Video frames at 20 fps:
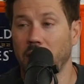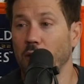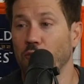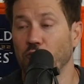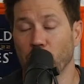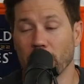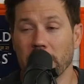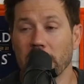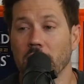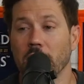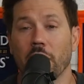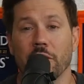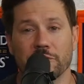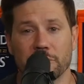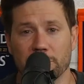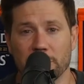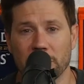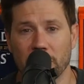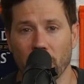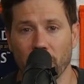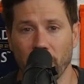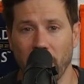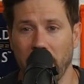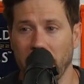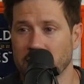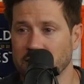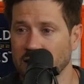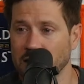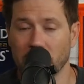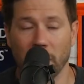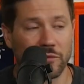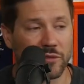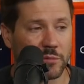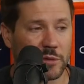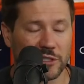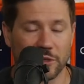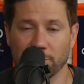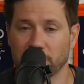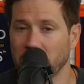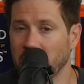I really love D'Amico Ryans. I loved him
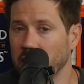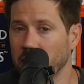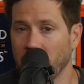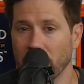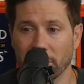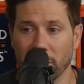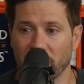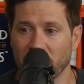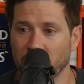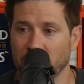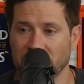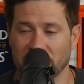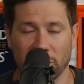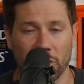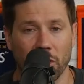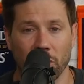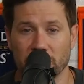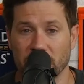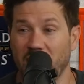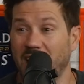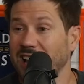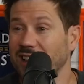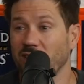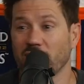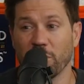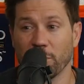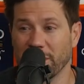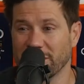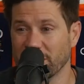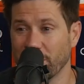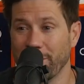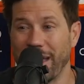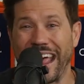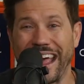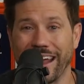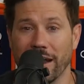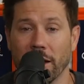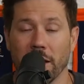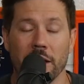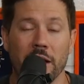as a player. I love him as a coach. I love him as a
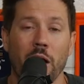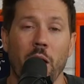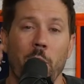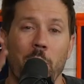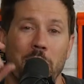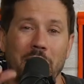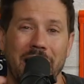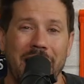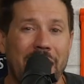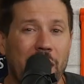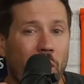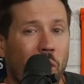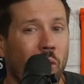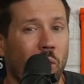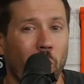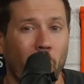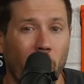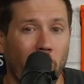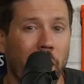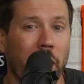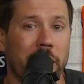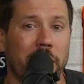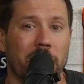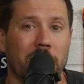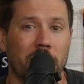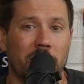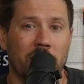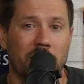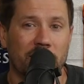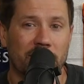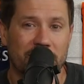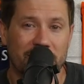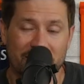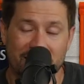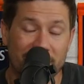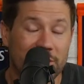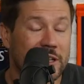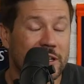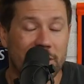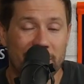man. But I don't want to
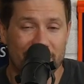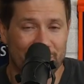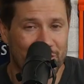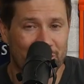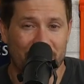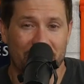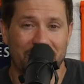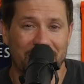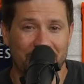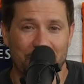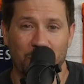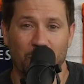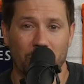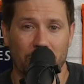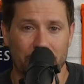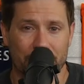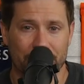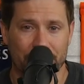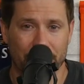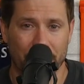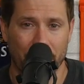see this shit anymore.